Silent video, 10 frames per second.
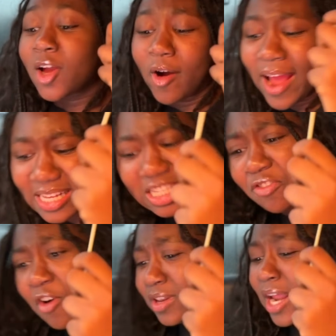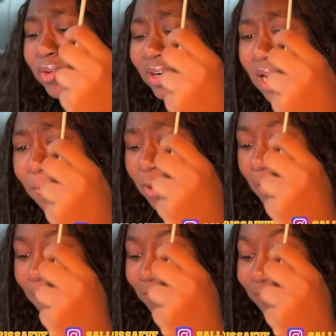Girls, what the fuck you not
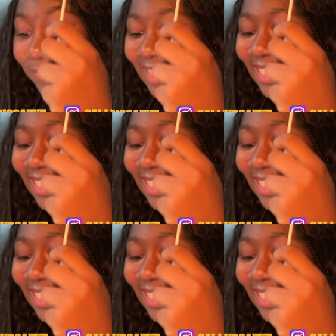doing